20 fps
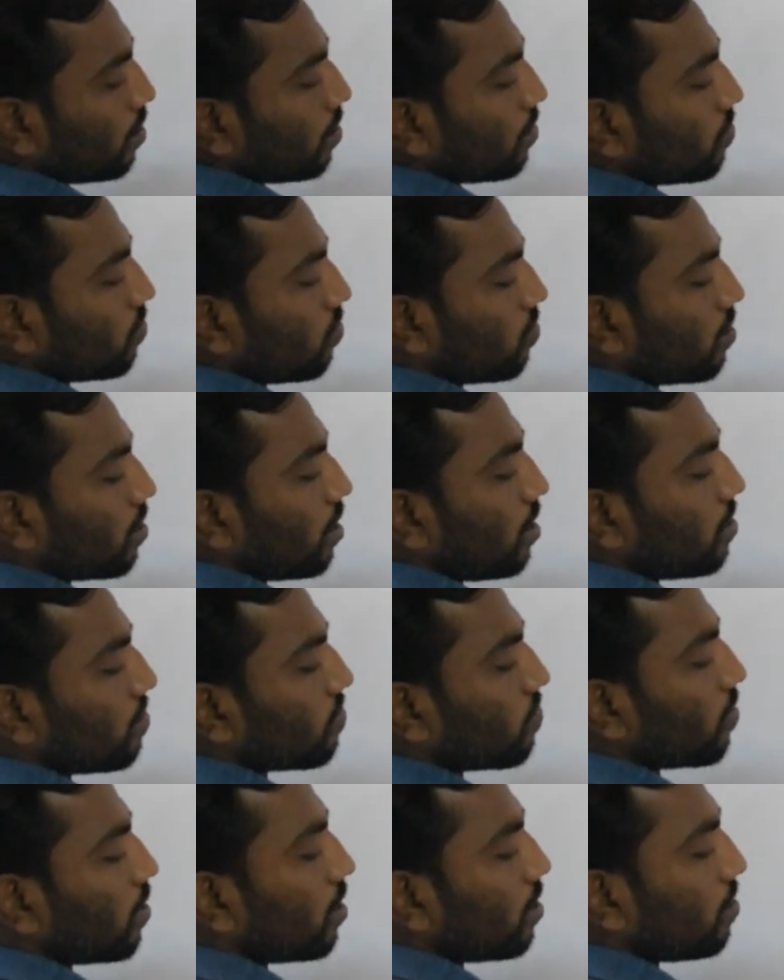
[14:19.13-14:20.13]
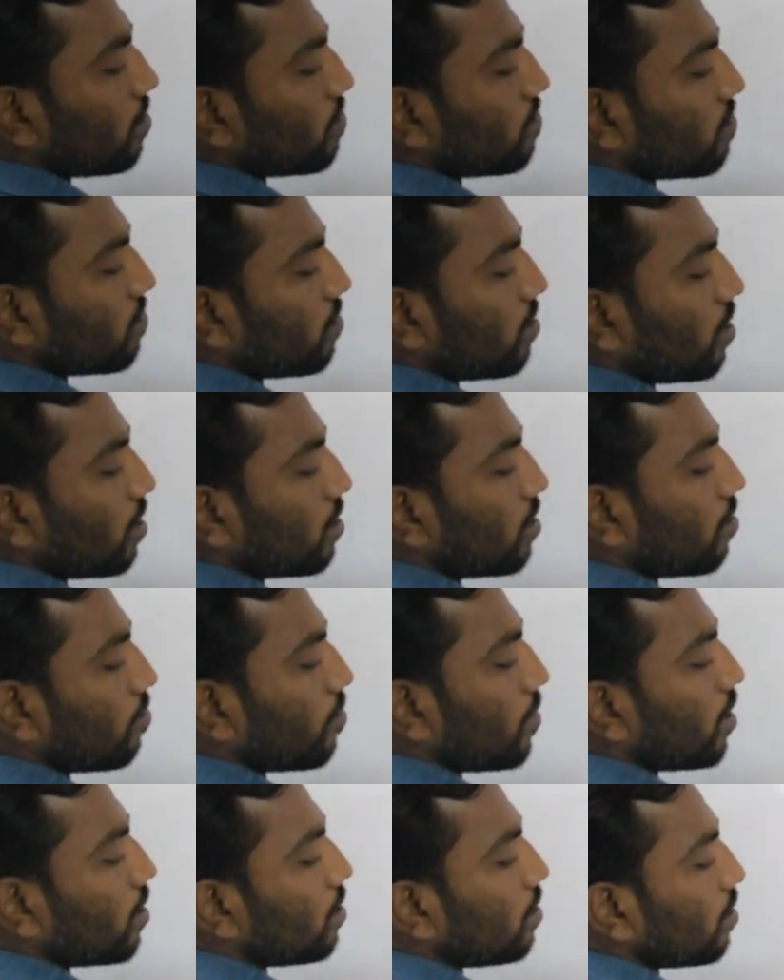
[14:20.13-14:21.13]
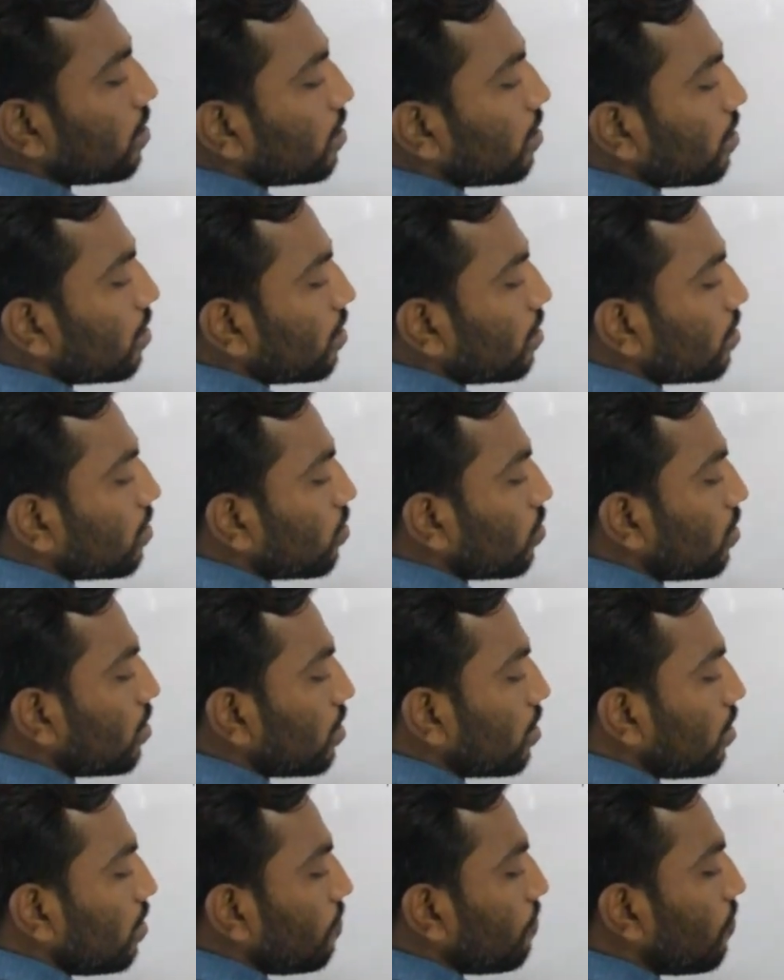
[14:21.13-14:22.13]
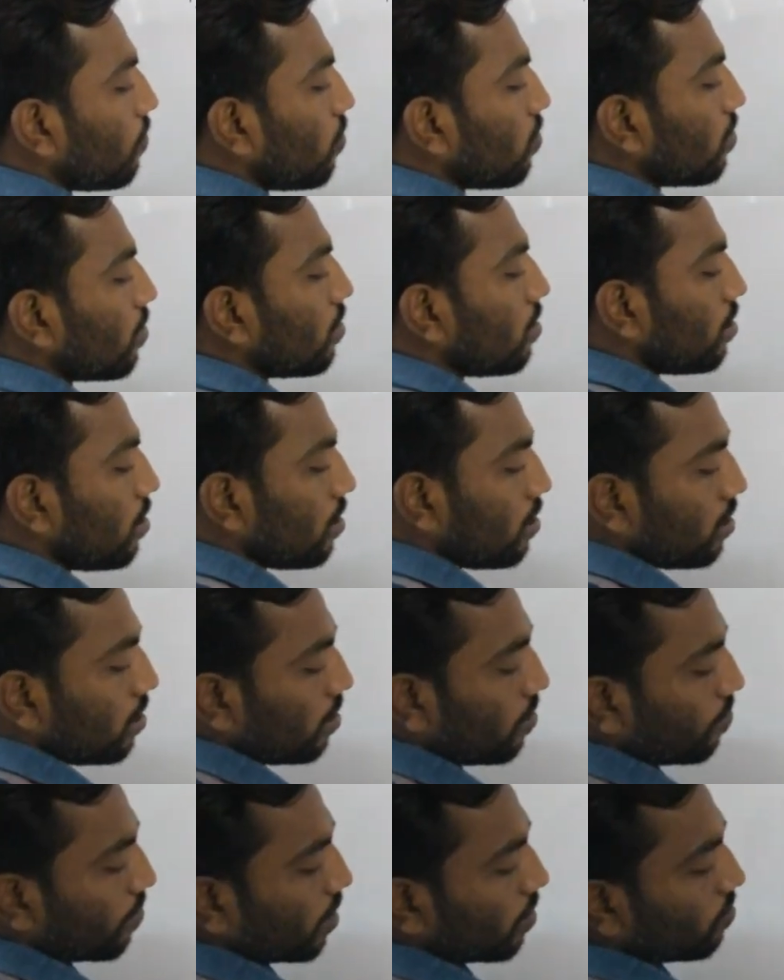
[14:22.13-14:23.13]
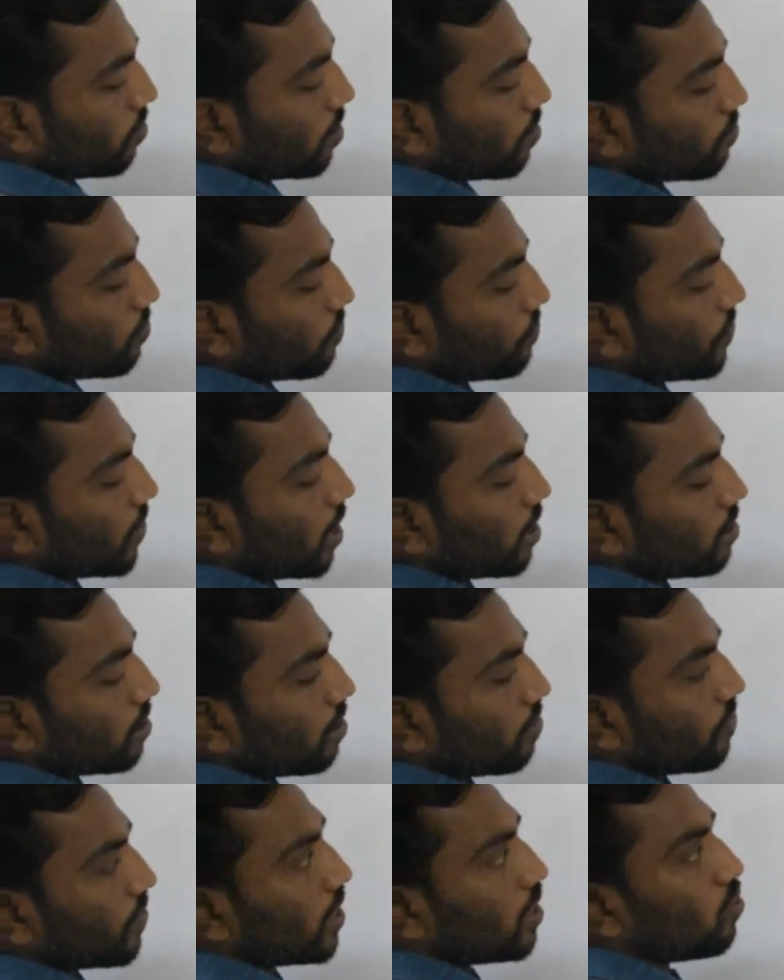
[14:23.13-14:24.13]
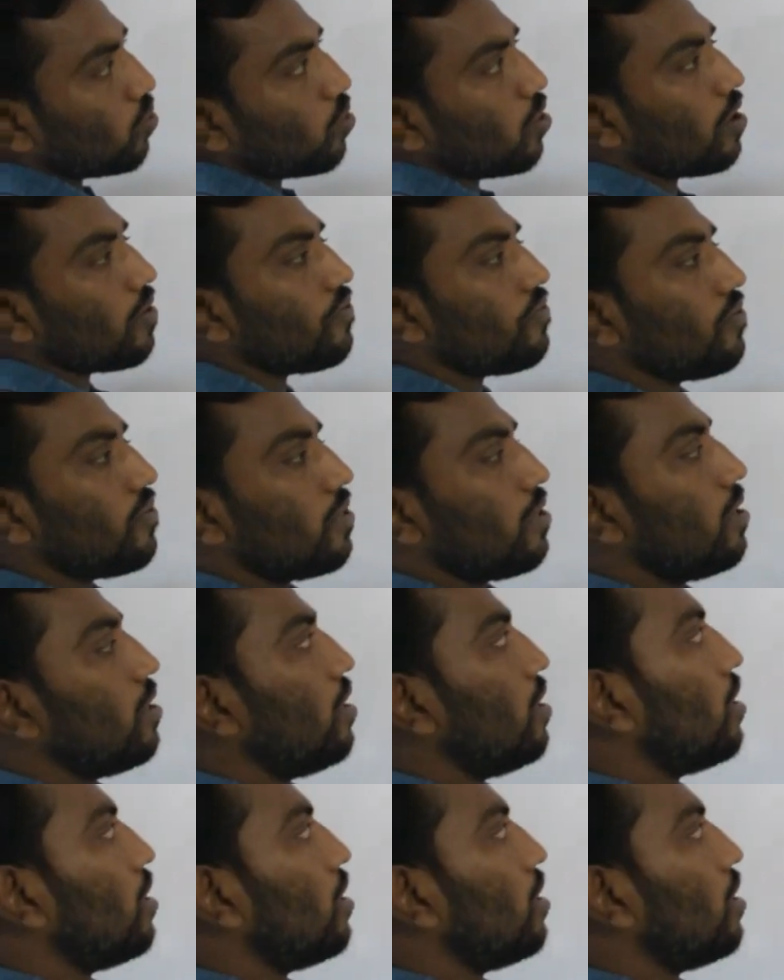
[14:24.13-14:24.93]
So k square is nothing but 24. But we have to find the value of